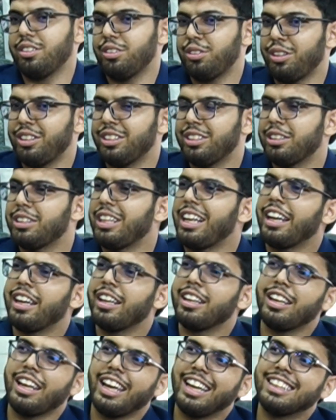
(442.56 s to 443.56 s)
so it's like
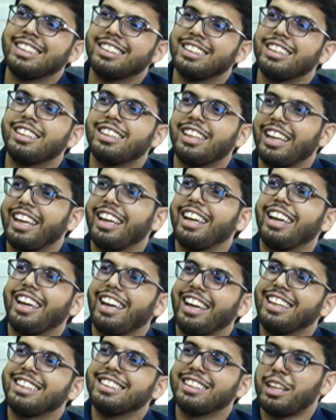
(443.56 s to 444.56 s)
an exit
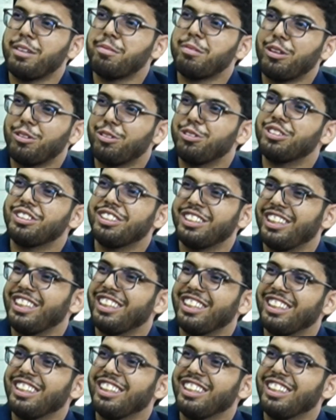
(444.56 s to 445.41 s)
exam, I would say,